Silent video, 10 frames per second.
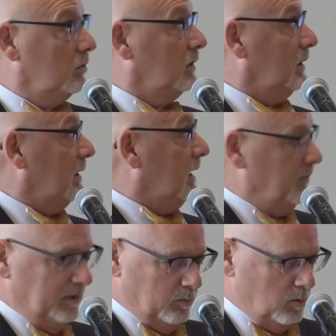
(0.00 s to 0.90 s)
what a lot
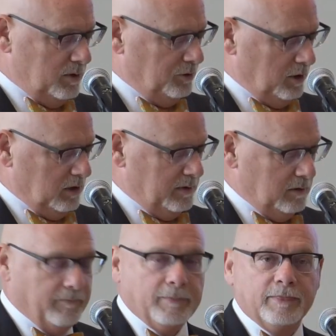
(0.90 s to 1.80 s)
of people want to talk
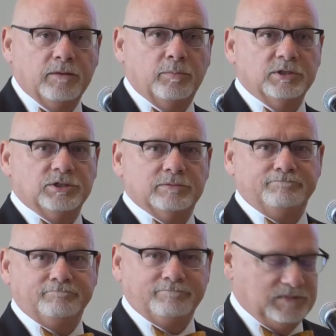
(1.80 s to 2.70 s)
about, the budget.
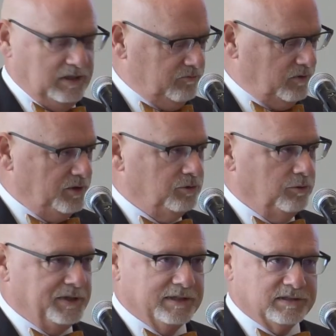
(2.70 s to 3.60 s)
We can get right
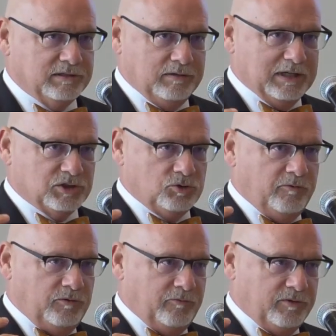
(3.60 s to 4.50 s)
to it.
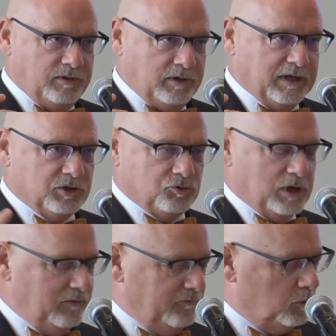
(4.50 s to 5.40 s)
You got the
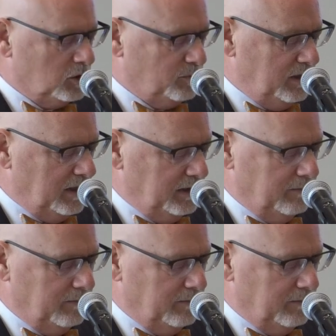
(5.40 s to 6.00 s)
driving force behind